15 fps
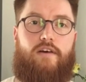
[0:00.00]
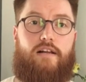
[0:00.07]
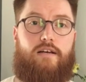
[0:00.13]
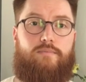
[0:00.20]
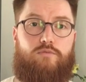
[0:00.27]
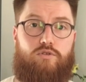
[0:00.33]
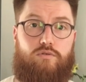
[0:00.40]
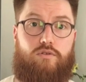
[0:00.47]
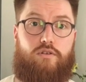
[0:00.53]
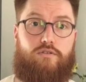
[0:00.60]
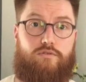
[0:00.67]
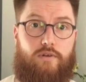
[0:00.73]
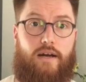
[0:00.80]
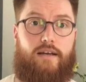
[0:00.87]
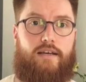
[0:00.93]
welcome to the
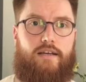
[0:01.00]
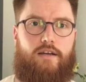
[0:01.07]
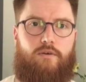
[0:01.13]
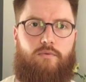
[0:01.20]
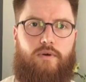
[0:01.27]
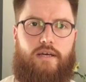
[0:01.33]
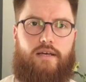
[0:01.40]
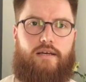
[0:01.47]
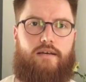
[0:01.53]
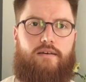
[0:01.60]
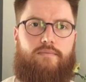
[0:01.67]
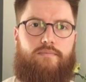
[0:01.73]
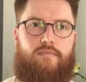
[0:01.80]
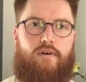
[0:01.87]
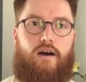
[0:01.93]
Track in a Week.
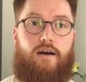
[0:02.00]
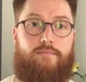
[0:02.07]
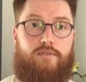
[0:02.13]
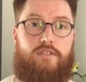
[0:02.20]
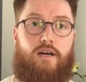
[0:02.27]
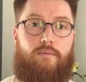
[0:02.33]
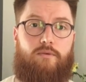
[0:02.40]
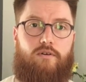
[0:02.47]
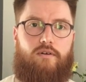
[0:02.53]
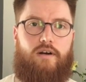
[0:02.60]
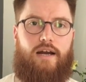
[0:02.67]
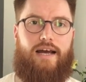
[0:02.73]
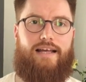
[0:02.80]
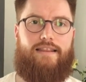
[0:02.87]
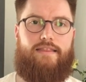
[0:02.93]
I'm Tamer
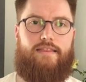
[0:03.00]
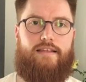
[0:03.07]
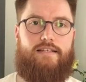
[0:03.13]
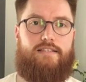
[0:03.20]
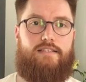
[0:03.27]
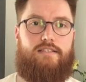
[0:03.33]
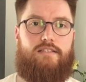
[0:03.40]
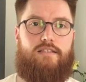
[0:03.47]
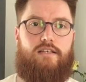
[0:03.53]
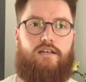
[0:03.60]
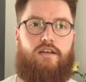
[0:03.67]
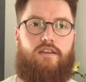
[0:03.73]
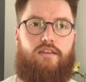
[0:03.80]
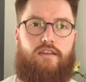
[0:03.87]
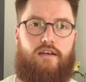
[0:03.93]
and this is
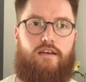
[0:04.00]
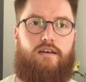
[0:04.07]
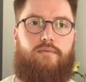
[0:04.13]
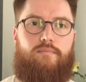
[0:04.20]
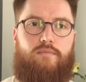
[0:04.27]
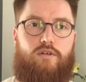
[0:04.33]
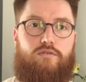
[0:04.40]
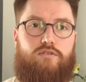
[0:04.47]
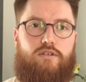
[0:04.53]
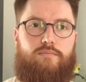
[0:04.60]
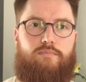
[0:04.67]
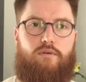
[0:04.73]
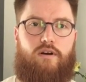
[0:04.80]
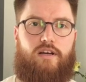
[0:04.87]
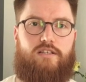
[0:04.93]
the
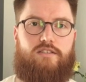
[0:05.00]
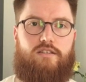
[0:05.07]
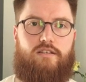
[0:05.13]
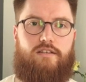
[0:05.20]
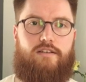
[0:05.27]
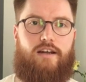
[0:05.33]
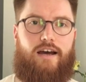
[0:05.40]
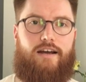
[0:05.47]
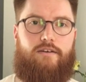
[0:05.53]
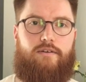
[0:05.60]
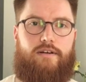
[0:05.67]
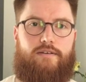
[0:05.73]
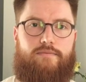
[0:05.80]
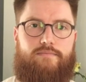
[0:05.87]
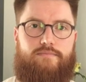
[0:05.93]
Music Production
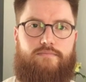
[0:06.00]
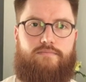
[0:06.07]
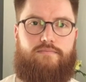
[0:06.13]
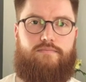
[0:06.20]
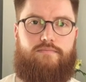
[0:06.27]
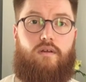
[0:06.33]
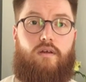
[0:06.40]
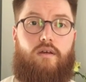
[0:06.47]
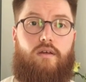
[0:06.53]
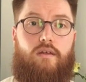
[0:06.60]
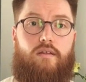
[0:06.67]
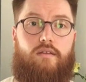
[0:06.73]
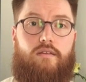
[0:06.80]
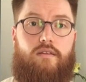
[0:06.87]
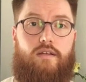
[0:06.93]
Diary.
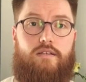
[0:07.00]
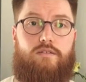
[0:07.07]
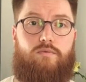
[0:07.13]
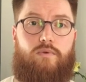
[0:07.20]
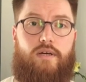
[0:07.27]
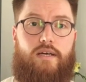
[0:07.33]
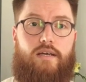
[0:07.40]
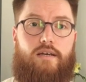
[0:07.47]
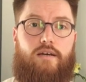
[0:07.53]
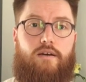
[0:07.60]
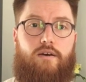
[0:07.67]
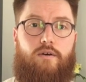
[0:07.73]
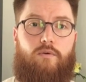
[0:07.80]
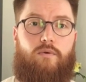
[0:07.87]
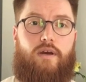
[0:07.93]
This week
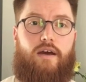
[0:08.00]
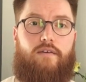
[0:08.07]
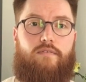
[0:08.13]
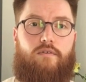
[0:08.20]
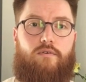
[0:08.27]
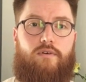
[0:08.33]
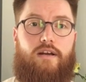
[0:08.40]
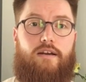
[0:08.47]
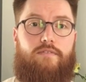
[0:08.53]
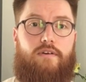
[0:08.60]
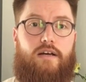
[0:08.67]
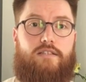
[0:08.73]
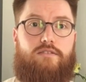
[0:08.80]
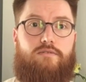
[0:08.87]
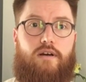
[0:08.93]
we have a really
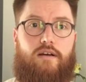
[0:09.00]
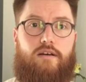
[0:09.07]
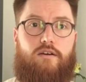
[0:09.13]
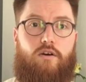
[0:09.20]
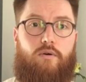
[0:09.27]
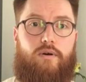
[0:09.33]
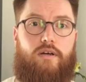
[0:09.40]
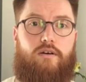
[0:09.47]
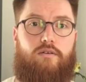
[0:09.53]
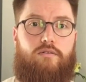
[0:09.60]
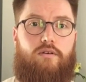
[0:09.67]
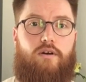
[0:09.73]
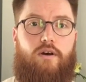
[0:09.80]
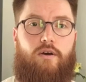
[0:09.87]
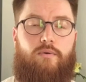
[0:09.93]
fast track going on
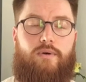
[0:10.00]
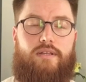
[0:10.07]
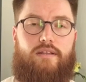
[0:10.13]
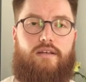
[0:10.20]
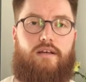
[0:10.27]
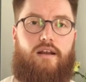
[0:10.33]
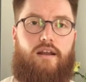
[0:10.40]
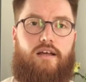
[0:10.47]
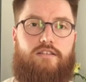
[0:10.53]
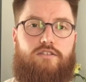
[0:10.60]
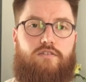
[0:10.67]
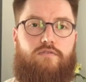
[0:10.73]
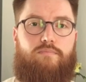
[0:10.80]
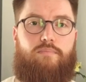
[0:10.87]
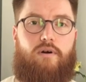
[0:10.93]
with
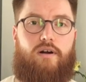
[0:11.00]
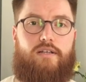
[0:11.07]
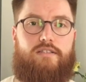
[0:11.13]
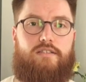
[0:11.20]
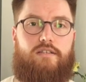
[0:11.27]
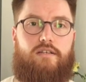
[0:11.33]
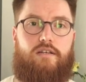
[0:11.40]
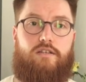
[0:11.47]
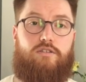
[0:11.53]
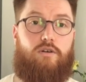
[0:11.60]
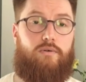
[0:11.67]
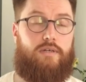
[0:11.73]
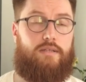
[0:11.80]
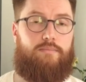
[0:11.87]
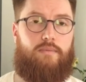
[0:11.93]
lots of parts,
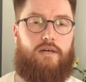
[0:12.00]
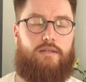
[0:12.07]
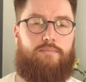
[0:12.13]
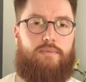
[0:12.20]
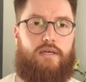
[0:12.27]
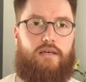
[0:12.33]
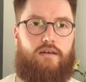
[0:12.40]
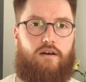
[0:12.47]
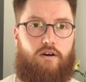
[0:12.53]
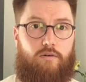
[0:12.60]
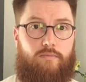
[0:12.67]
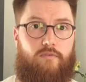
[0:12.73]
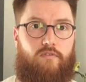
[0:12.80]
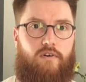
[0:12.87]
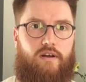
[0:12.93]
so it might be
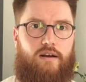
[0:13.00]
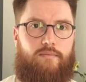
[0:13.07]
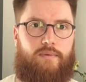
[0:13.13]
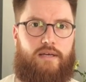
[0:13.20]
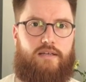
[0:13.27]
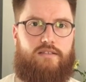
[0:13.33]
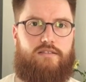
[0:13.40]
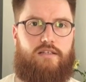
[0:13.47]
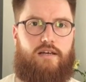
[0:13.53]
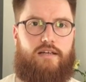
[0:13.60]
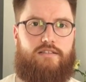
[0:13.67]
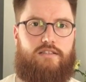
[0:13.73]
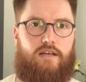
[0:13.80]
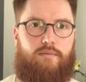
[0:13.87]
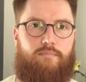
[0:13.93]
overwhelming
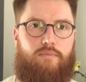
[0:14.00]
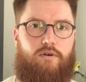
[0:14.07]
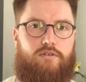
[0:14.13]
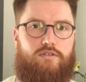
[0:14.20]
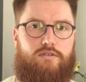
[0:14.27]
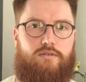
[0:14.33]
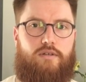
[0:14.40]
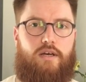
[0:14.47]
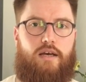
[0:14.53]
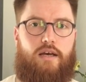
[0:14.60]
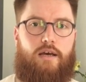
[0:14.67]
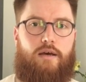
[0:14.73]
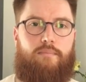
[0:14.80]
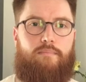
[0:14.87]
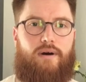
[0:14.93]
at some points,
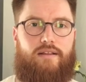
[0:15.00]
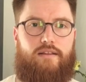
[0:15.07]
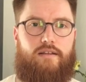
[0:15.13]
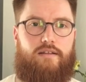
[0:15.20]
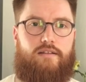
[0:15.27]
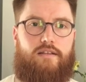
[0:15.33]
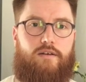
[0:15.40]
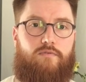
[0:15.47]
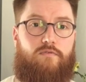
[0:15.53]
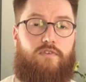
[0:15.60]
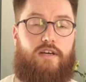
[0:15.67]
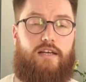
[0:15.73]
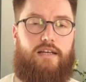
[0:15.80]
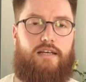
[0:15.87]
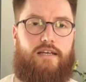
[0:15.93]
but the
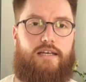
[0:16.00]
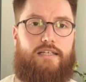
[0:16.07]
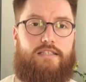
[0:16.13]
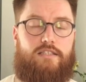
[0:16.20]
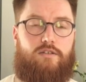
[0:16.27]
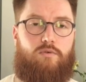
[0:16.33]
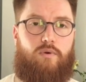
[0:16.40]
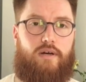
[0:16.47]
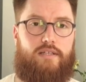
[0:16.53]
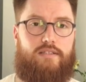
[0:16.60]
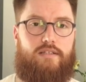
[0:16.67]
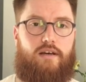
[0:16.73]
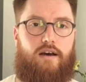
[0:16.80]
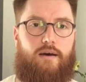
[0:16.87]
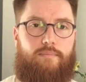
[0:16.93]
feeling is
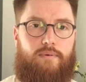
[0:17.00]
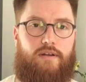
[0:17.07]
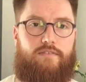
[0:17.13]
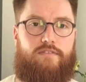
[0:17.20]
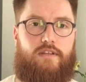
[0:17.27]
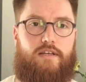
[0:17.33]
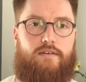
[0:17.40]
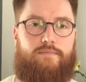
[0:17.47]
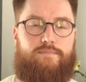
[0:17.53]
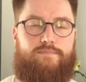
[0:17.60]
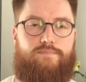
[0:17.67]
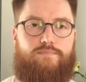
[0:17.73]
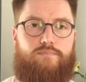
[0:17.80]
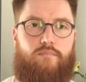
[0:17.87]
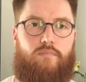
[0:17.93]
quite uplifting.
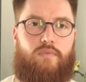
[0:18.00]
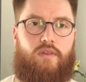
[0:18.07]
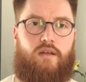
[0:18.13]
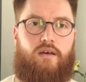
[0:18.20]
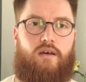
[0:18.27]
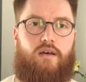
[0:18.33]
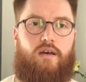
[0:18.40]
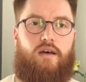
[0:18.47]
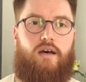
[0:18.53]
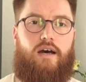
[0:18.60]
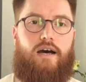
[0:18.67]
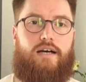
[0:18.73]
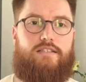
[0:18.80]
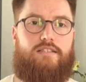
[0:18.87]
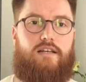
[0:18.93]

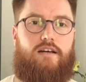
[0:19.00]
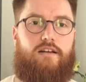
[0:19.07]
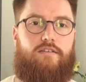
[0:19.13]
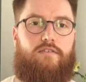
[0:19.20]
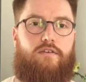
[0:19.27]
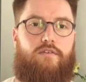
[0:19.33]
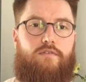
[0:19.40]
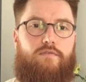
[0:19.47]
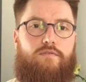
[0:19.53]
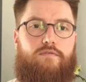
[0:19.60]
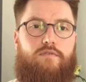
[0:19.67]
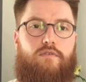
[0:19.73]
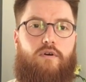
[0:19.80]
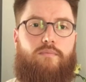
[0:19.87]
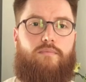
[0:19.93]
I started
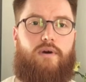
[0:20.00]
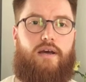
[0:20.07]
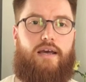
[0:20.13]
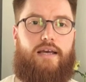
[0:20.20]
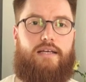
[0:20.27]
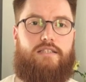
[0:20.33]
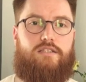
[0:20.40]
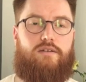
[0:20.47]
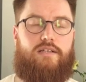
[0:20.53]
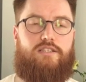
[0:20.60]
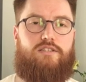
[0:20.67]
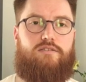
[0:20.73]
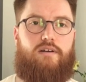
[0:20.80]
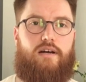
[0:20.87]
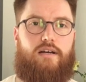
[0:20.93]
from a
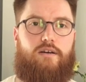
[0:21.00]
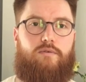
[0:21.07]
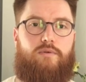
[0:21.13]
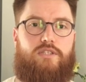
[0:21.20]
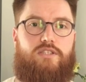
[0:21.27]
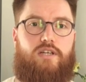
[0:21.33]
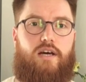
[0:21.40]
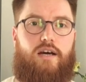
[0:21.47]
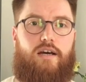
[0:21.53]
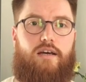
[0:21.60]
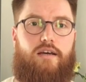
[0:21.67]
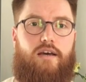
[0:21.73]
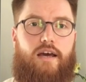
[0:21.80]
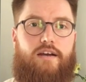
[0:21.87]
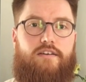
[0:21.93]
sketch track which I
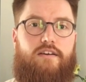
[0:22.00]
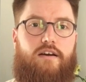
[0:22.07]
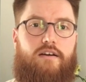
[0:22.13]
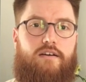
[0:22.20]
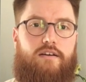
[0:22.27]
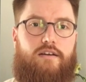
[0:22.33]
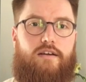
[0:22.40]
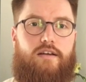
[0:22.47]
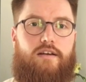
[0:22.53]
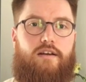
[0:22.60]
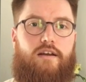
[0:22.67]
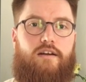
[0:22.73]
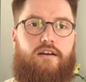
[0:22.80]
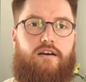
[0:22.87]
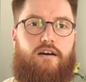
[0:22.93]
had done in
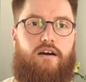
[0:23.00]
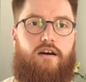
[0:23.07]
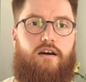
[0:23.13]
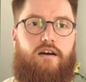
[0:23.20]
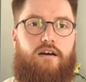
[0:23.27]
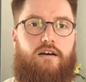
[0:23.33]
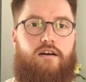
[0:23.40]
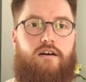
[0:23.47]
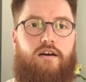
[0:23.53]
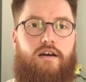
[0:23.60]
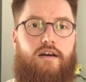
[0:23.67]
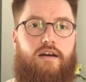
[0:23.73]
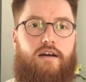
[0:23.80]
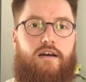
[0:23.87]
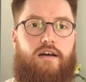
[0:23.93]
an
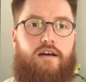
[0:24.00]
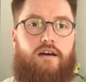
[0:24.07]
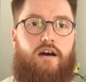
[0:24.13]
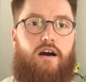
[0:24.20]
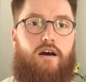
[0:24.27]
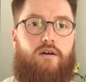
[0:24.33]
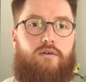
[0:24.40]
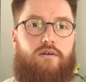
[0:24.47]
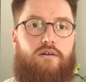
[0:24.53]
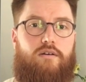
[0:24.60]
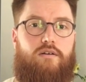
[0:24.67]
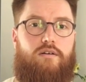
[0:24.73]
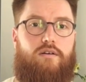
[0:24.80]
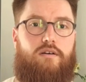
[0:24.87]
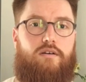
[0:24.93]
hour
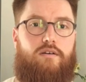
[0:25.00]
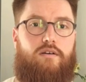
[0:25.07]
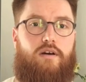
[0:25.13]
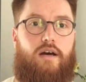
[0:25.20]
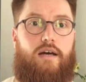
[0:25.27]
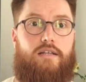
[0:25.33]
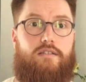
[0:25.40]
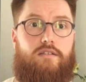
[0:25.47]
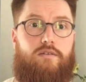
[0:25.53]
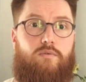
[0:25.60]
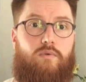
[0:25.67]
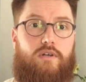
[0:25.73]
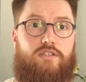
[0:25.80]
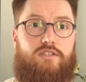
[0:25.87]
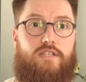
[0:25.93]
at
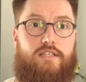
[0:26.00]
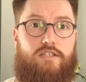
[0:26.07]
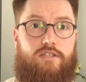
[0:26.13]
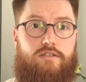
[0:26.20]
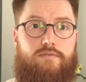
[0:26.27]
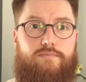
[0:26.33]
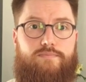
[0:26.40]
one session.